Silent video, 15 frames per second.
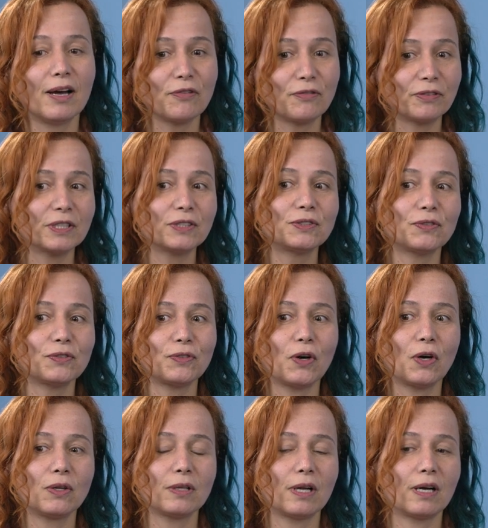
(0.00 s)
First of
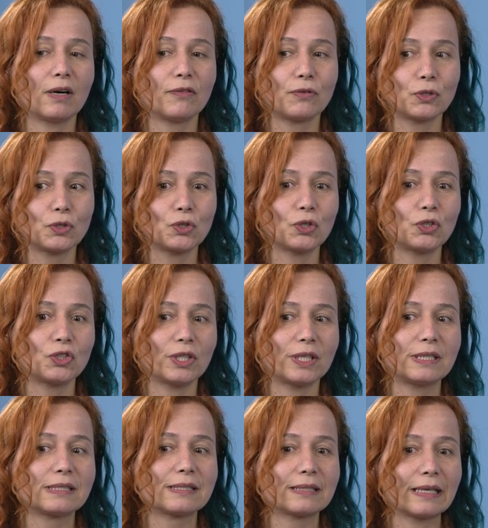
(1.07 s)
all, for Georgia,
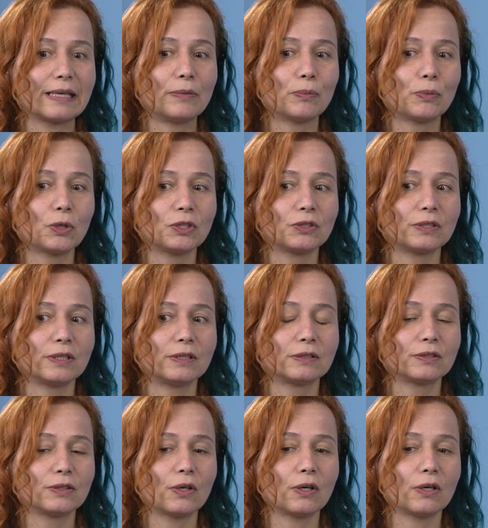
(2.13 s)
it's
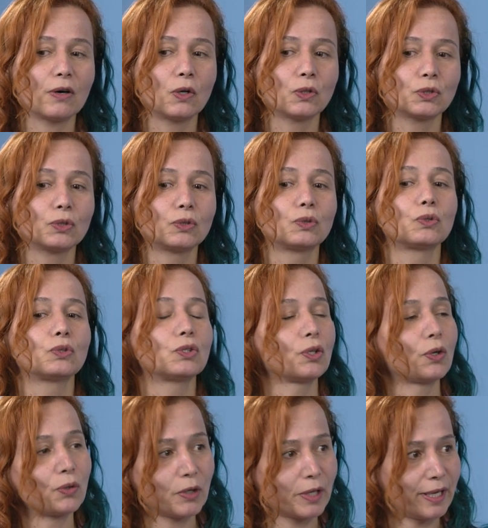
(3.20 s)
important also to
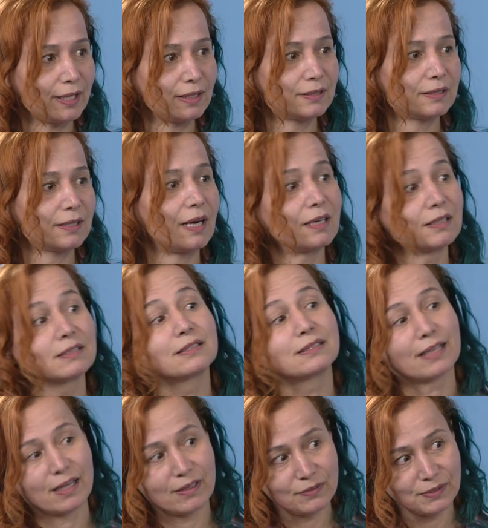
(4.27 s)
showcase
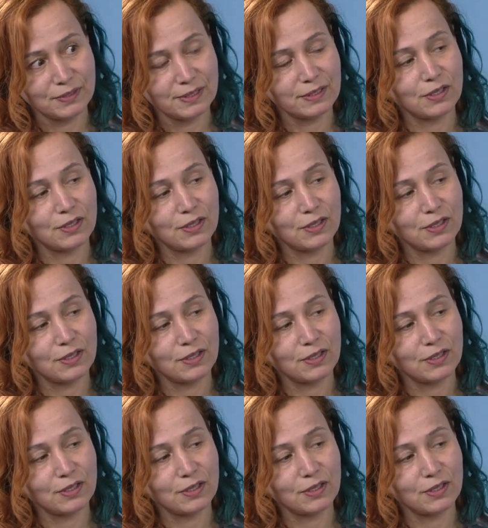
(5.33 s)
ourselves